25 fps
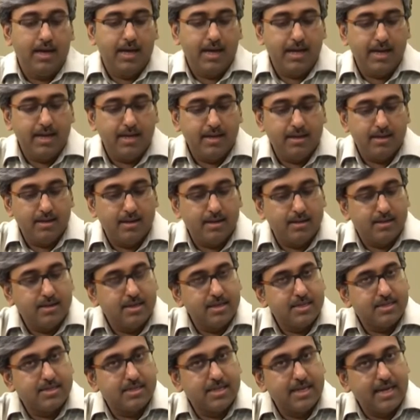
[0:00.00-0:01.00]
In
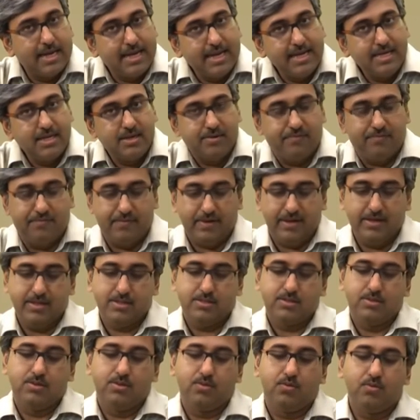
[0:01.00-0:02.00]
this later
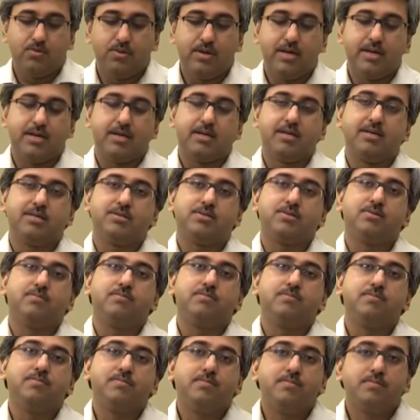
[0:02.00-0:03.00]
phase,
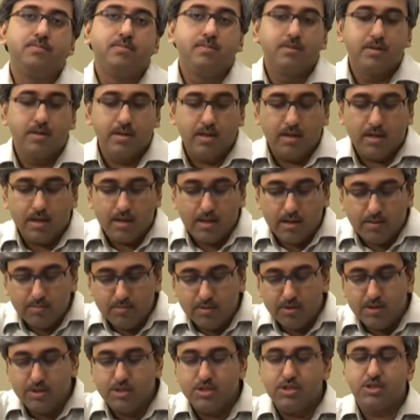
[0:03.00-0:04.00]
Orientalism
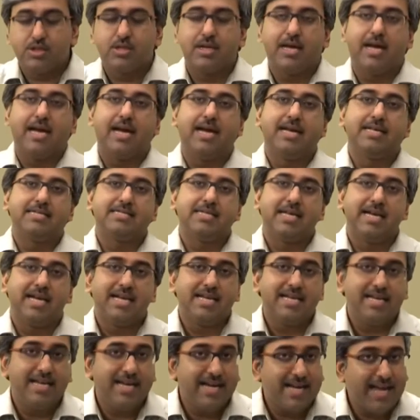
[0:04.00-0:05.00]
emerged as
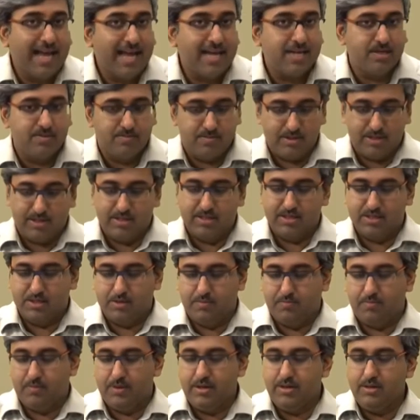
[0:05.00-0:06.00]
an academic
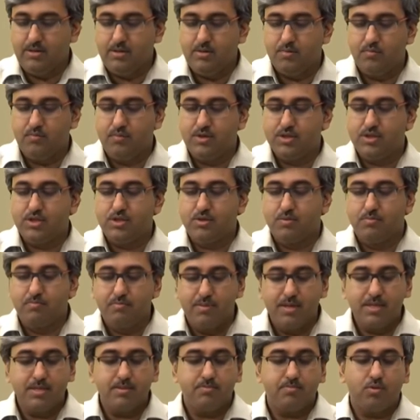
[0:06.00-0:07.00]
discipline which
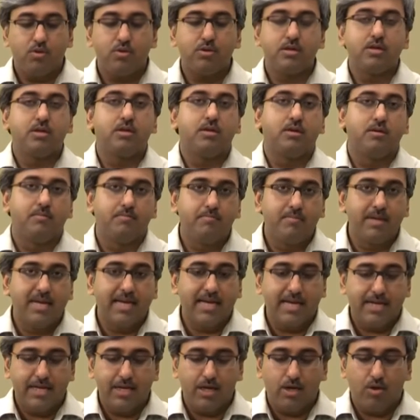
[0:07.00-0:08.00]
built upon the
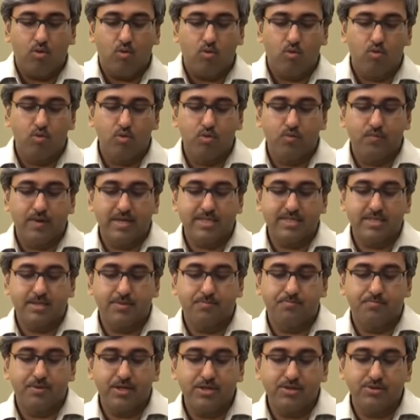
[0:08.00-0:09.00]
millennia-old
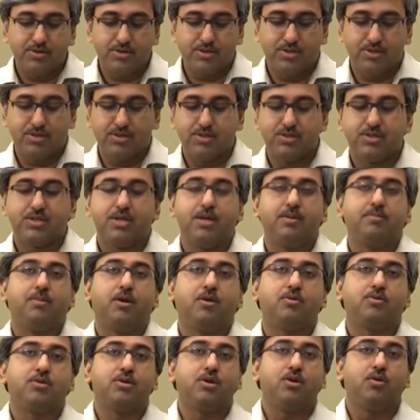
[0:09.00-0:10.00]
Western prejudices
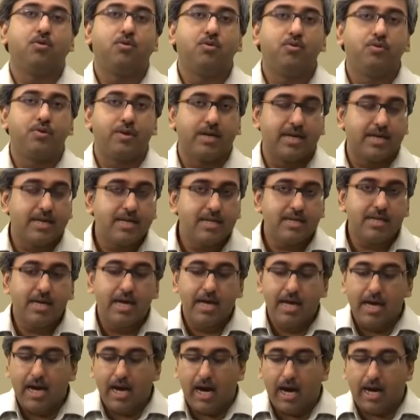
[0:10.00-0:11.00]
about the Orient
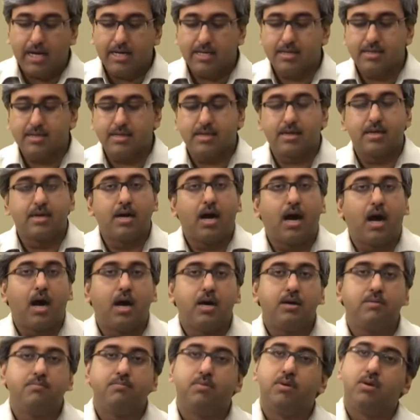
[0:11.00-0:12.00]
under the
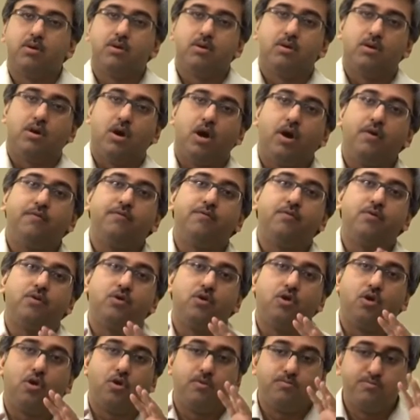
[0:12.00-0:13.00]
garb of
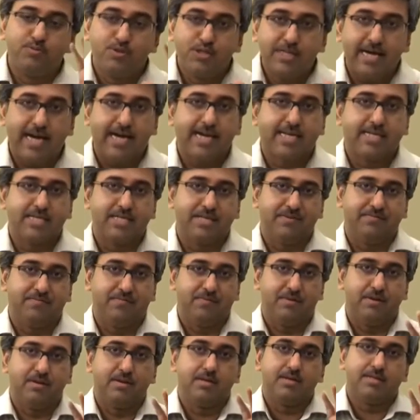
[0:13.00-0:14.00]

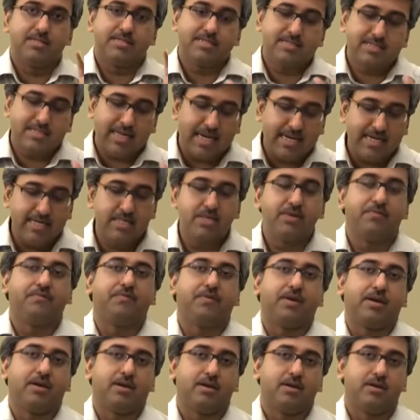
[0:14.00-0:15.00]
objective
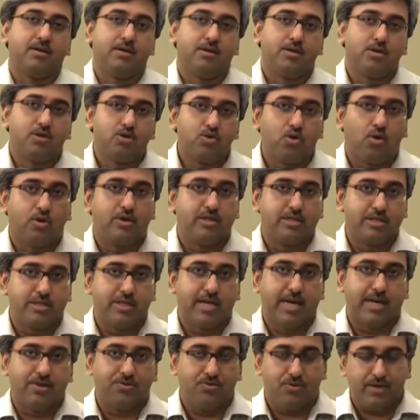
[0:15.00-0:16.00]
scientific
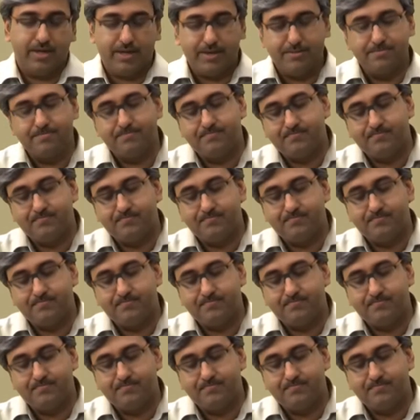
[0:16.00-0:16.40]
knowledge gathering.